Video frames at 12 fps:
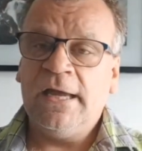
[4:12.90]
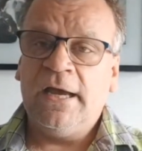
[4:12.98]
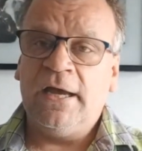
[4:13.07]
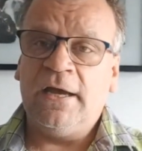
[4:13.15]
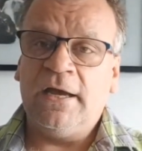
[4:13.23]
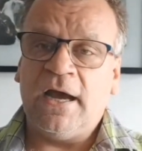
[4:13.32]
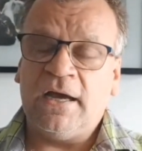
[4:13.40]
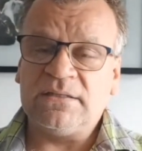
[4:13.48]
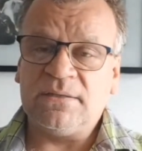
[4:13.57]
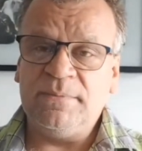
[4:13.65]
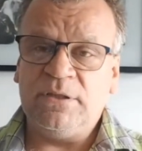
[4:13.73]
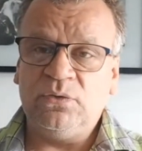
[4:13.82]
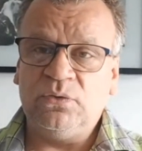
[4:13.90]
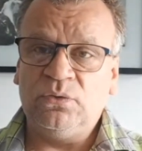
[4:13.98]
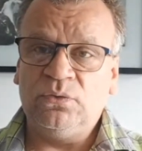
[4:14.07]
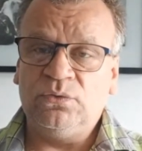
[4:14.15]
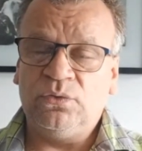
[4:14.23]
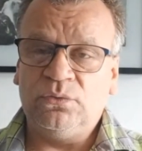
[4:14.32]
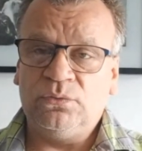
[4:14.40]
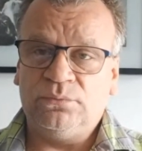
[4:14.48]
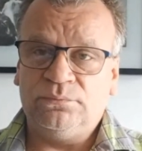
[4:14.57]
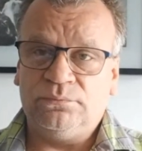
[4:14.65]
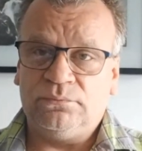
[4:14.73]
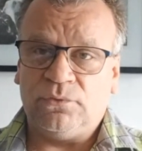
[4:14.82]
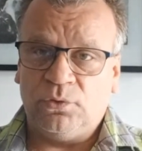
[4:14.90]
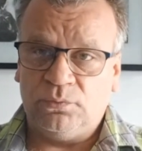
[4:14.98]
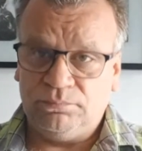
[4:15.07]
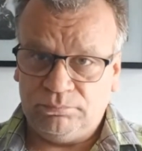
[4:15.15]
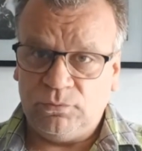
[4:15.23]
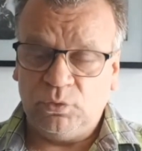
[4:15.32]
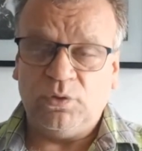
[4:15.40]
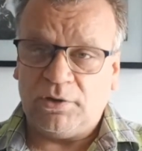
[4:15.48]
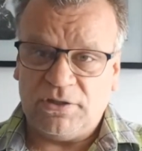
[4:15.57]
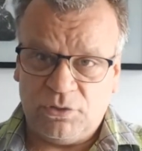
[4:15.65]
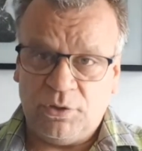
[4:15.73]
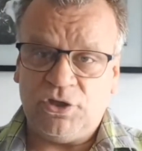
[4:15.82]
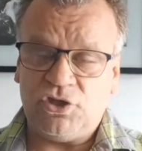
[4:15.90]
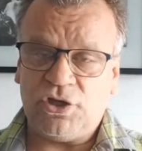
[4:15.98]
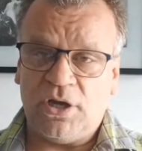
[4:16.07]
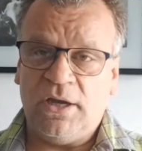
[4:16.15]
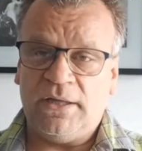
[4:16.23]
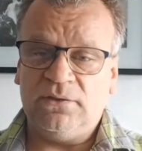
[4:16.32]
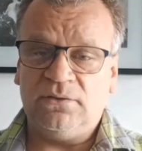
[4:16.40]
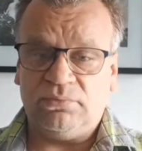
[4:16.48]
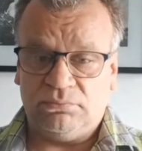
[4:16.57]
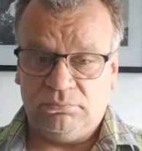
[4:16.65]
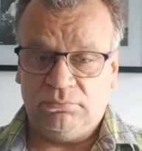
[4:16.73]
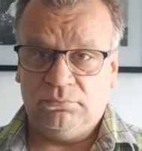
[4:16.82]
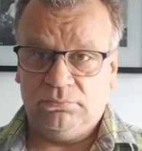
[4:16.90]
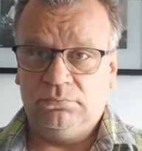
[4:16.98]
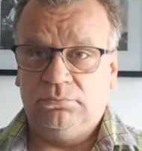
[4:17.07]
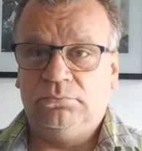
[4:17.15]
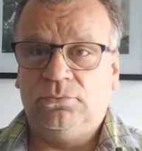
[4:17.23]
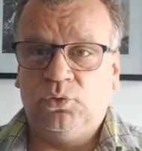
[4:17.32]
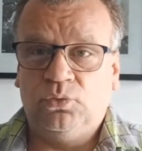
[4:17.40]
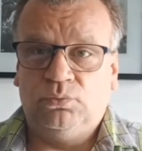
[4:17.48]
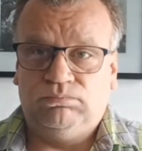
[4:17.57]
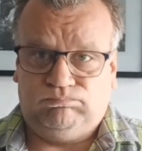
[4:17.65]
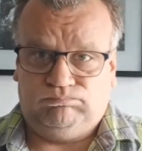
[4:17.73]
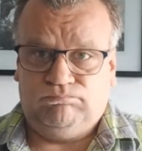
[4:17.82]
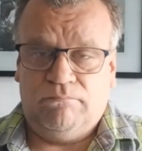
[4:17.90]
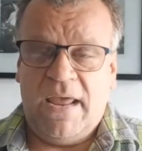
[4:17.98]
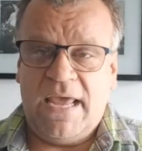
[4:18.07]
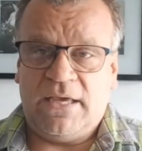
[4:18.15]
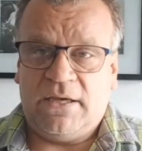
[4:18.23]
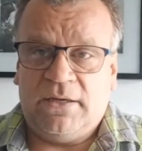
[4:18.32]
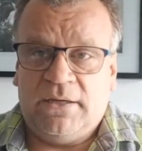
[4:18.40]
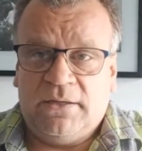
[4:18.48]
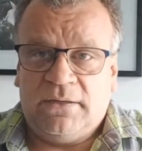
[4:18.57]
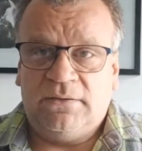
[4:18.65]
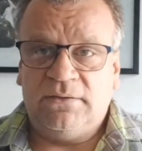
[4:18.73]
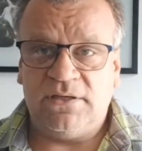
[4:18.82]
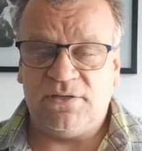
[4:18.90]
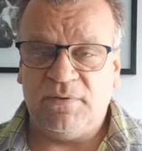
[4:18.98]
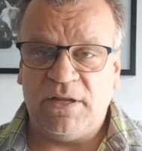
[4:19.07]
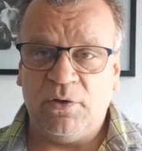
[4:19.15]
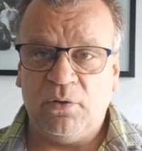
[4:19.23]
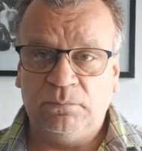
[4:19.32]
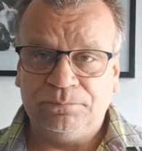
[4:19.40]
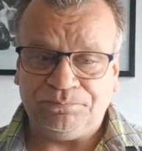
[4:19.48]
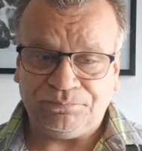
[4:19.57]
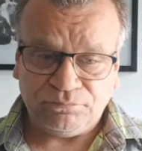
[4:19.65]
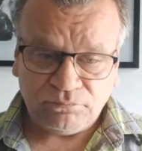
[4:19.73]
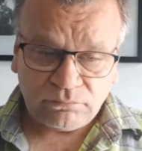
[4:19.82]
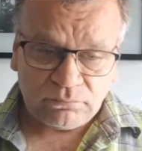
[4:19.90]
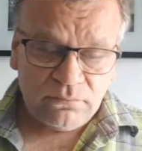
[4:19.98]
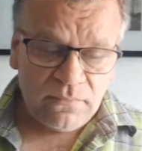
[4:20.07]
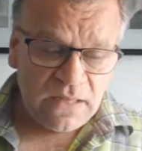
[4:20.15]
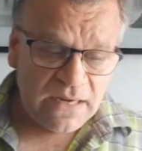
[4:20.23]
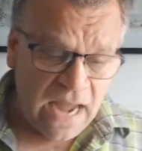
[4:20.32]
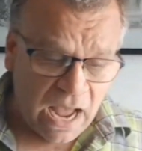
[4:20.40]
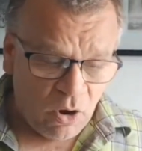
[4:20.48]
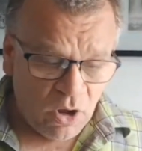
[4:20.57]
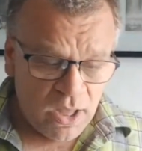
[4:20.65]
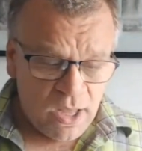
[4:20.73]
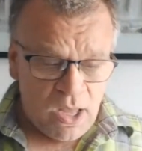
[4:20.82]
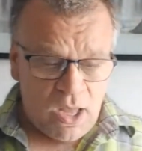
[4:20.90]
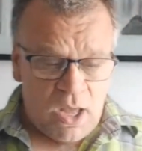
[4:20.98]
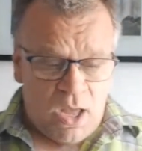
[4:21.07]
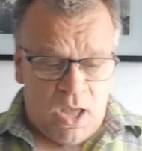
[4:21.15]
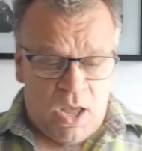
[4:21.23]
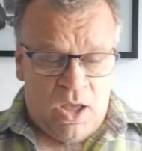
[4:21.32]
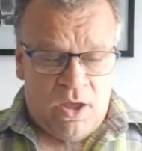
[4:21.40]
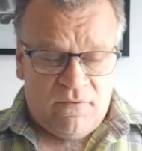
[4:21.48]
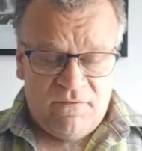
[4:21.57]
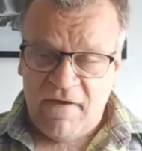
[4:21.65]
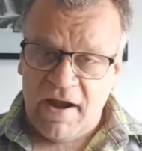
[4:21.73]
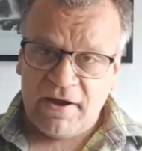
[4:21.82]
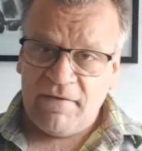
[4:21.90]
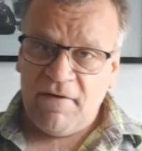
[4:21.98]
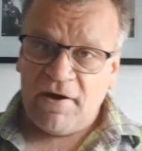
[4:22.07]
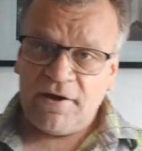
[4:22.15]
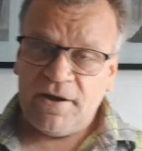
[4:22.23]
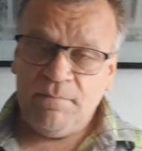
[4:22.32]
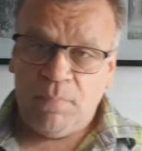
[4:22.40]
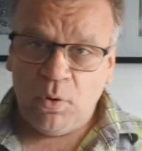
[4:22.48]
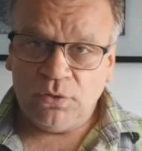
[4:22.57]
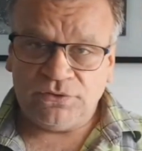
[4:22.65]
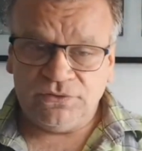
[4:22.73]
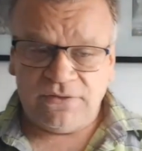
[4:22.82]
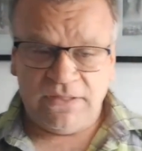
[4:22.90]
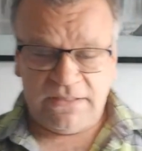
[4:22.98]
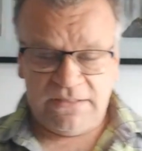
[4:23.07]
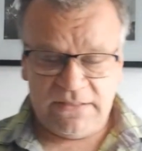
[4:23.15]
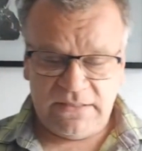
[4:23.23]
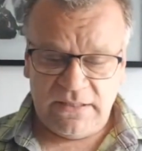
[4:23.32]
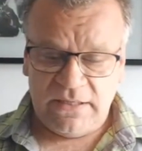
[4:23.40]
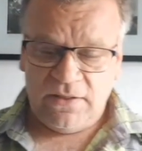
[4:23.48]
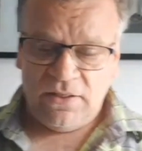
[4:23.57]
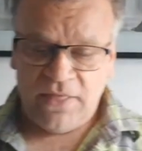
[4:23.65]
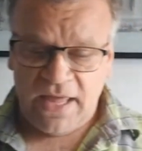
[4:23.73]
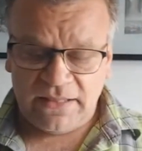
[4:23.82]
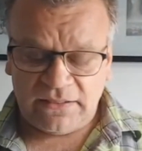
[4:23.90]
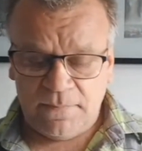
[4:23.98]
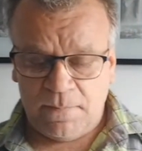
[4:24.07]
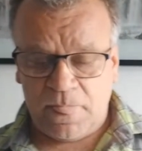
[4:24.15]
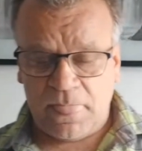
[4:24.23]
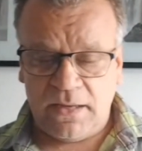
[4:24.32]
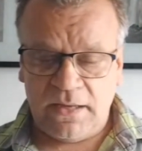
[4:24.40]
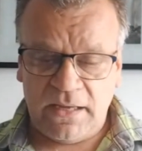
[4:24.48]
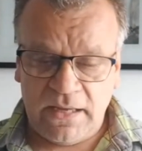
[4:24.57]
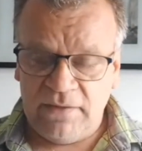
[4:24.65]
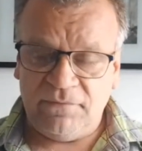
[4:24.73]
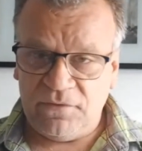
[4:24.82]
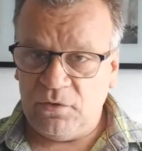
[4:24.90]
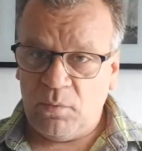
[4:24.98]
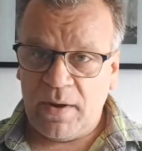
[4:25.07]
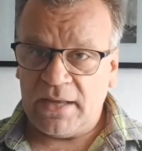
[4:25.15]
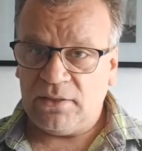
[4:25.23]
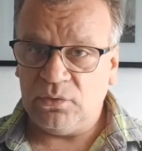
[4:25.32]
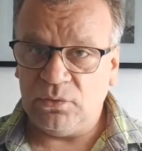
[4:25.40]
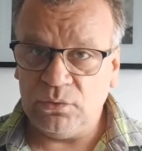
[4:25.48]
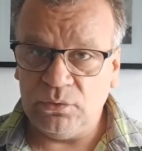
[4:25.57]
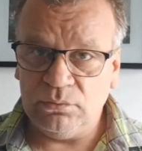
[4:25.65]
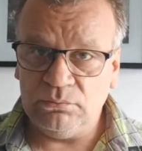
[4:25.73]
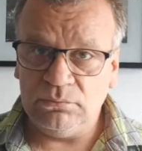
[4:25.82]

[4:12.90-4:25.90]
asked me to do the research and to make this video. Now, very, very important is that if you were to